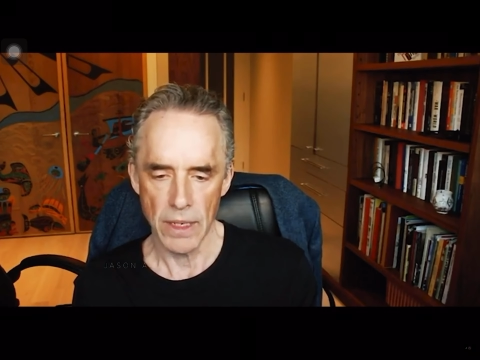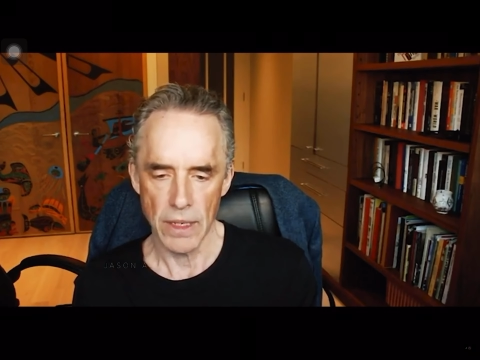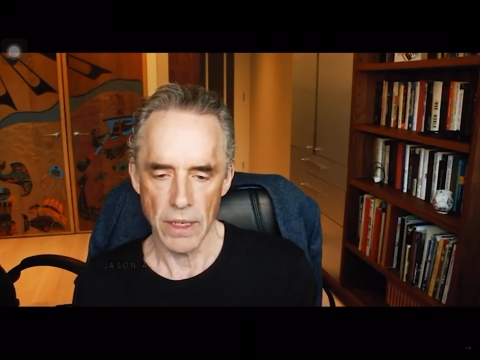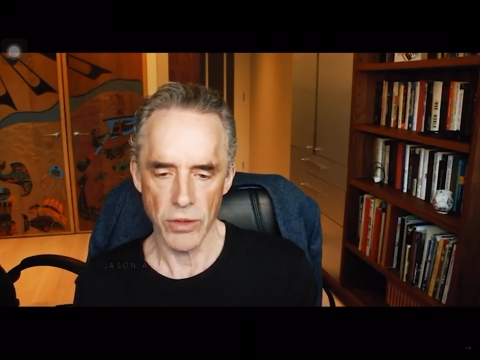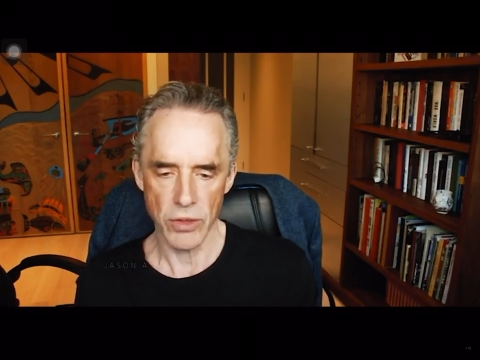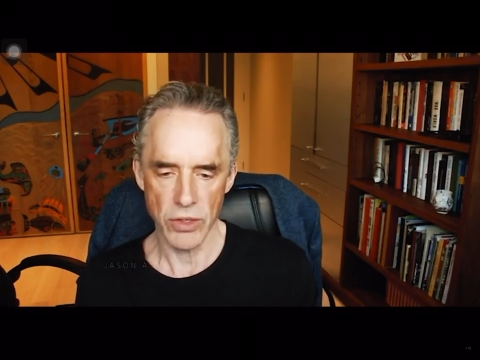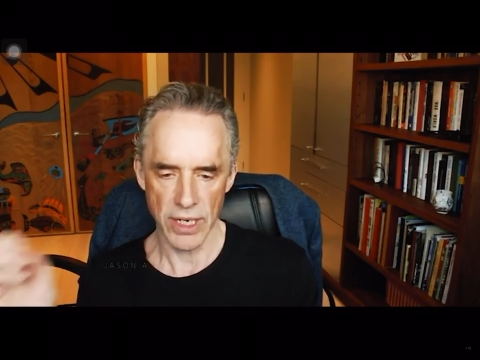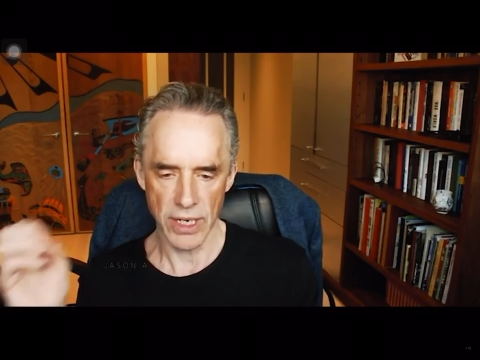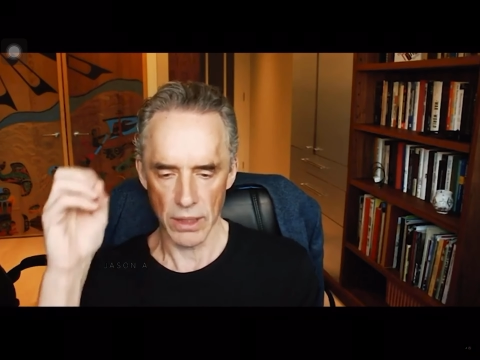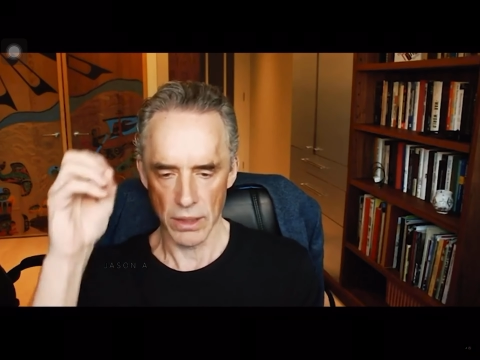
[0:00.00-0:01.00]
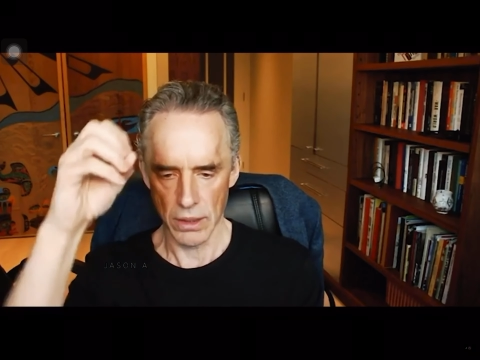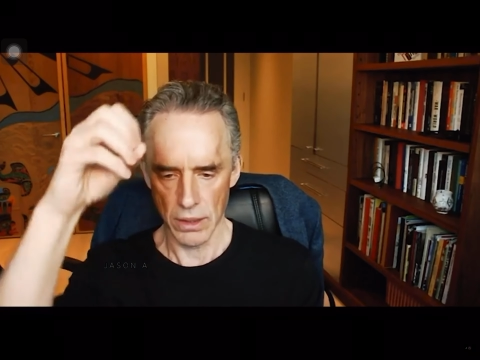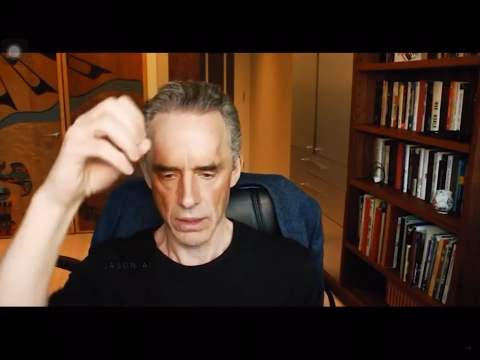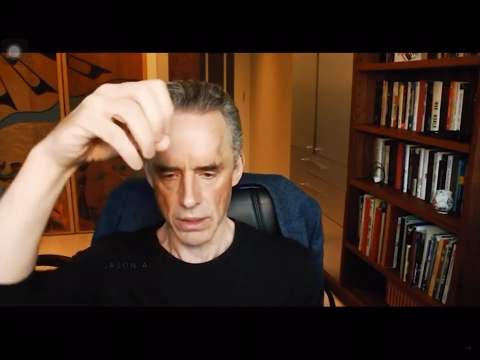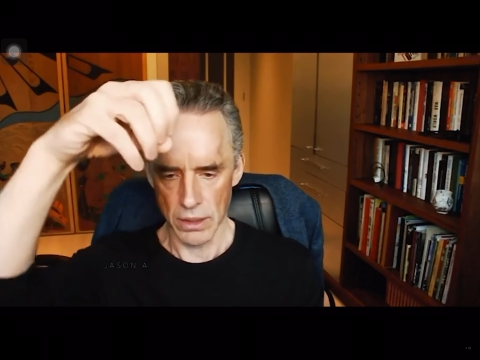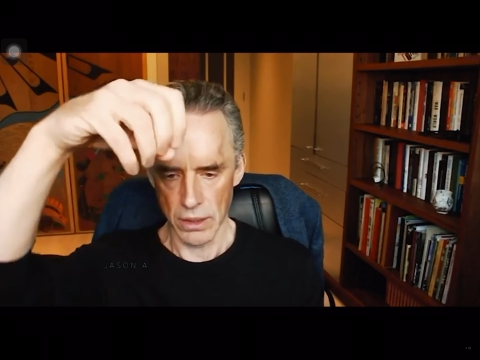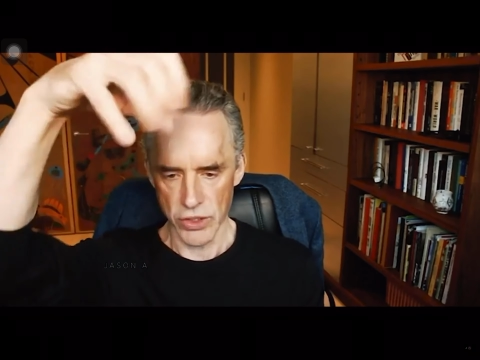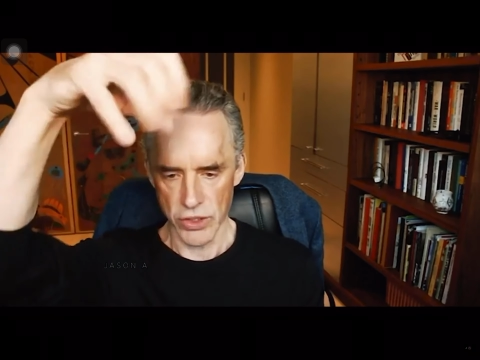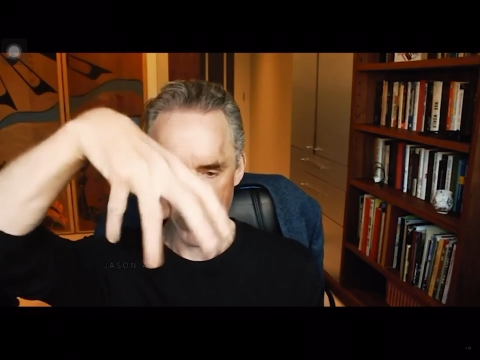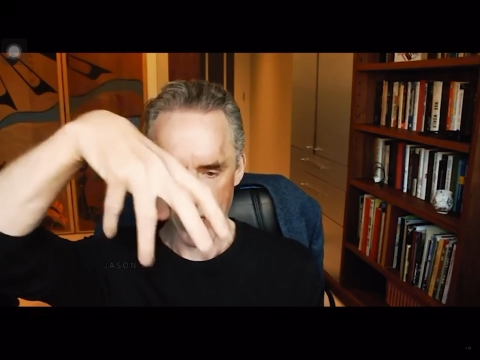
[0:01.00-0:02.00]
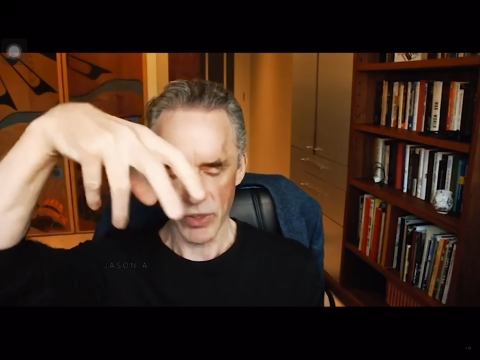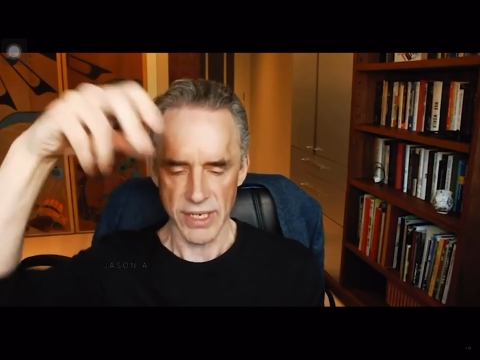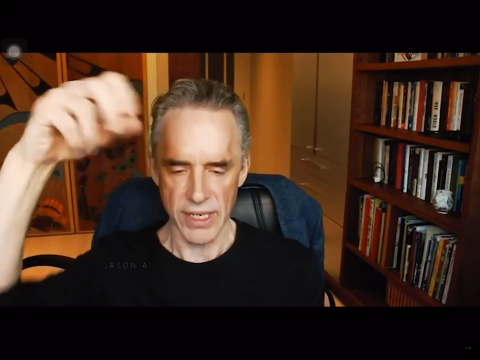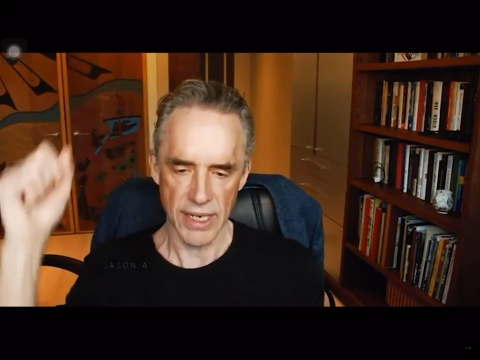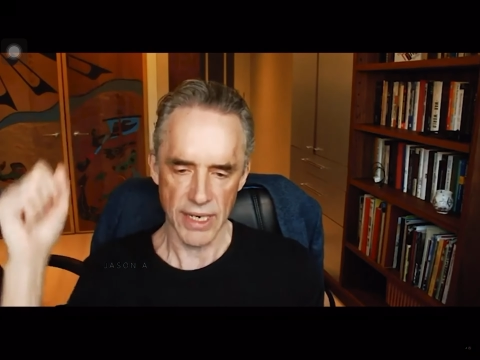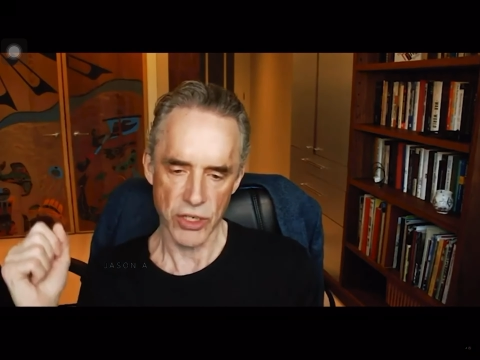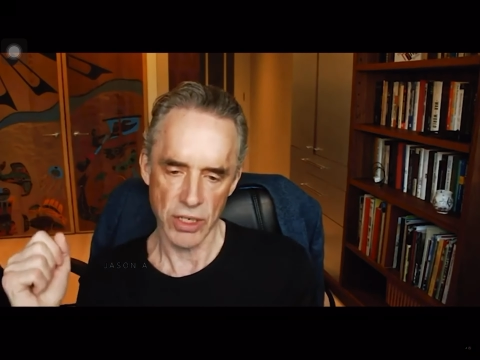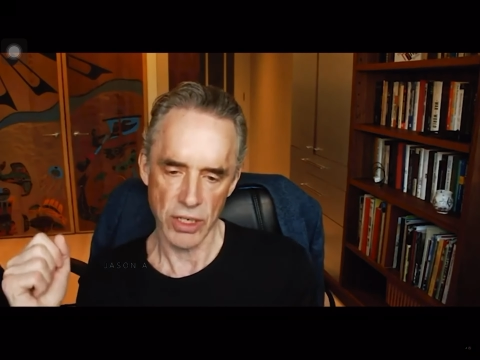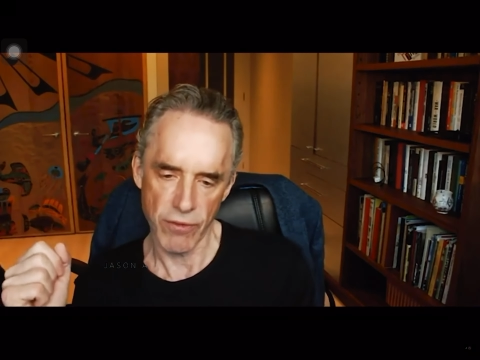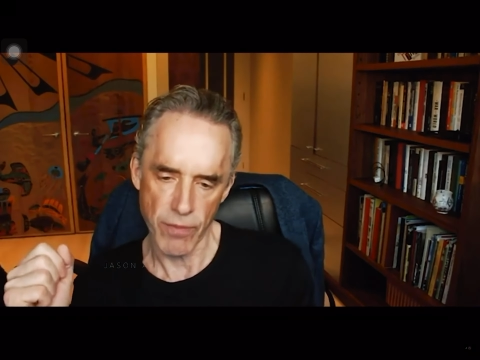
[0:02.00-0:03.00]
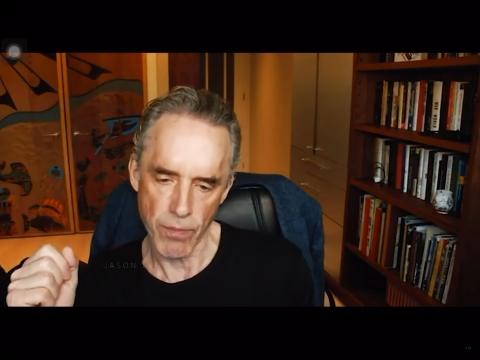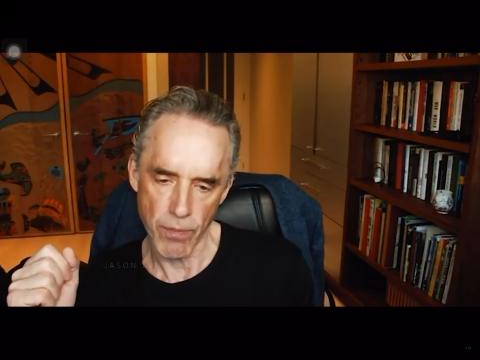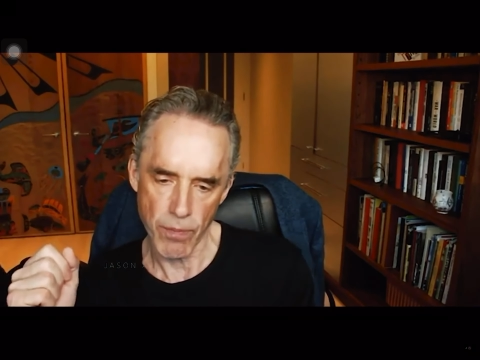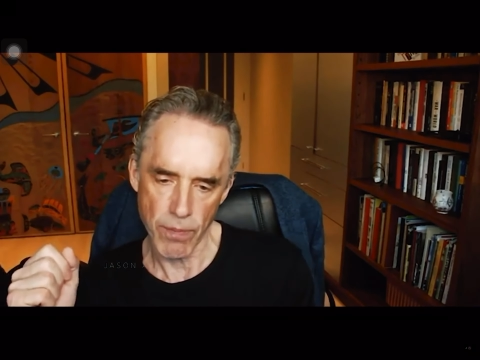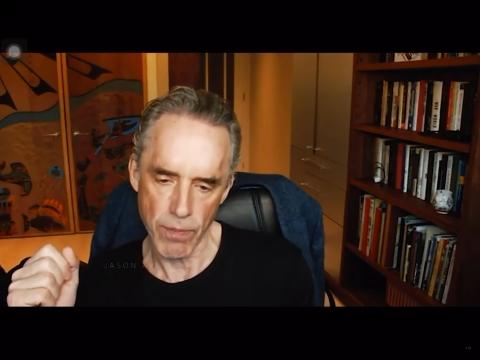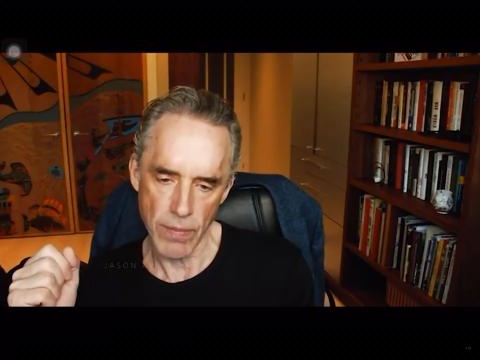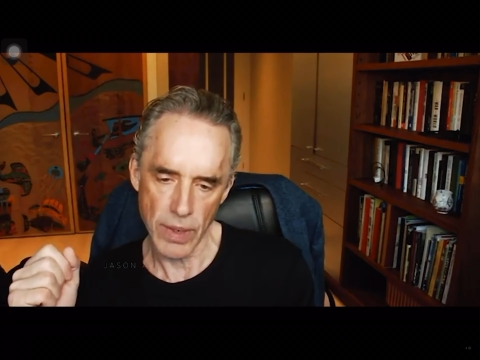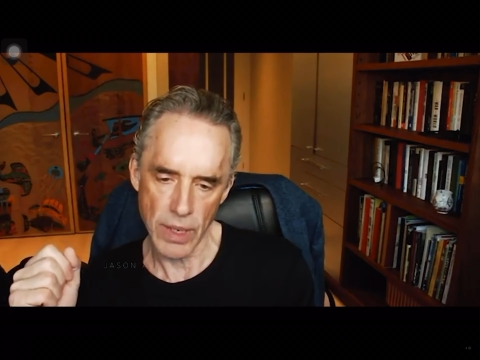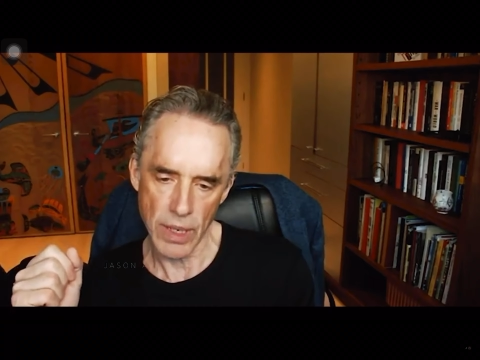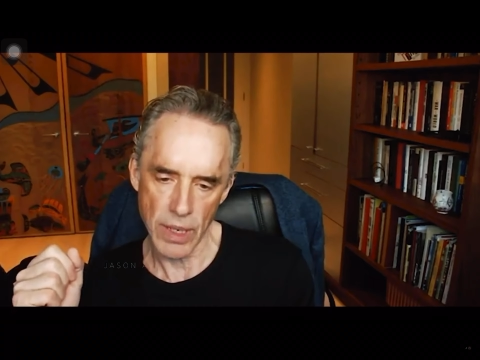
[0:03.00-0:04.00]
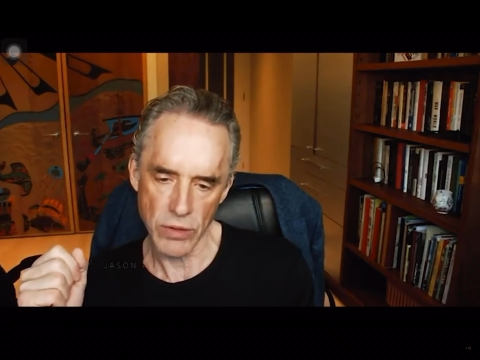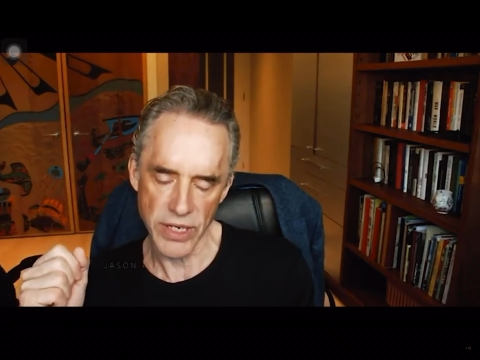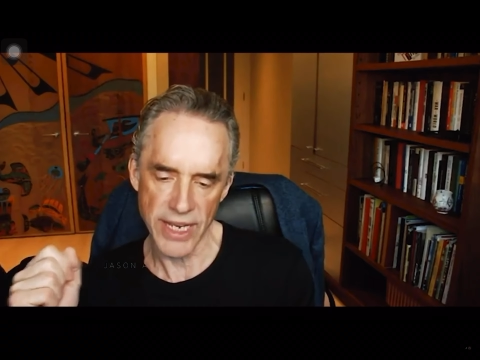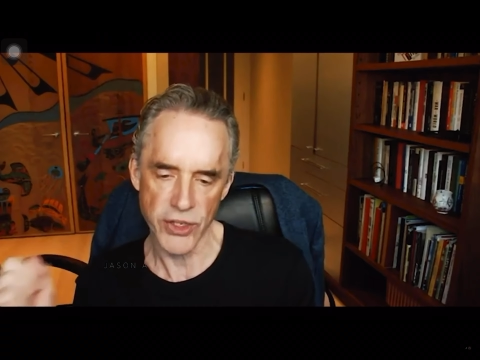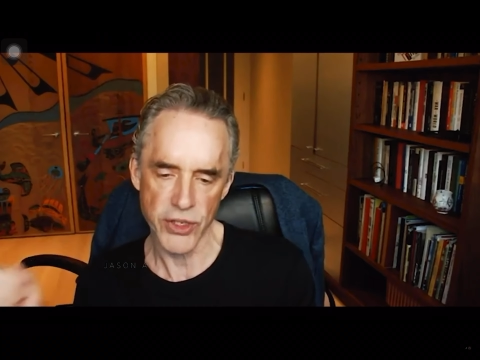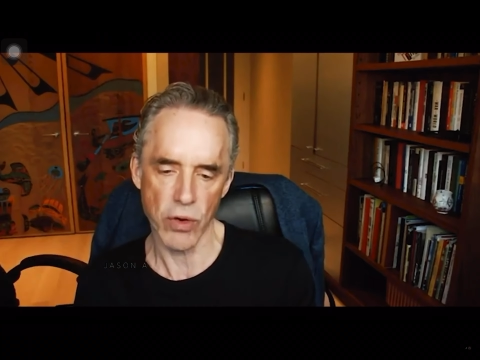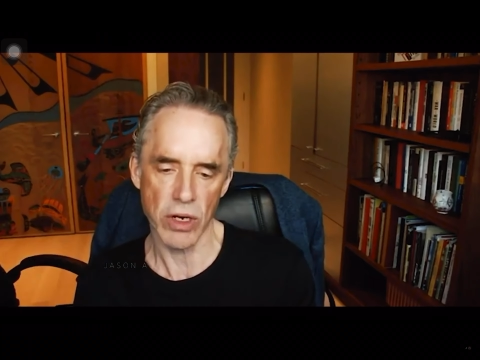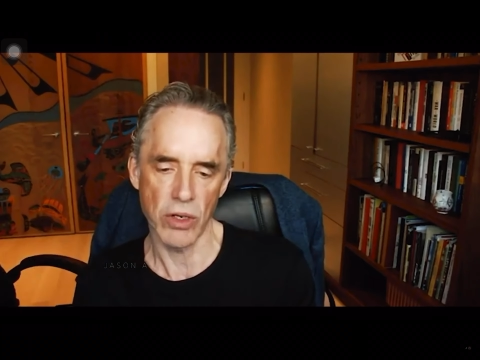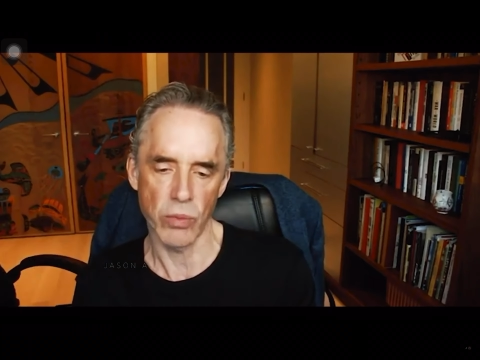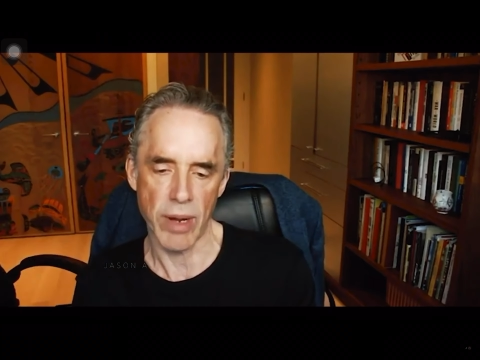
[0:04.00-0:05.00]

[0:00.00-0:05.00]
there's a historical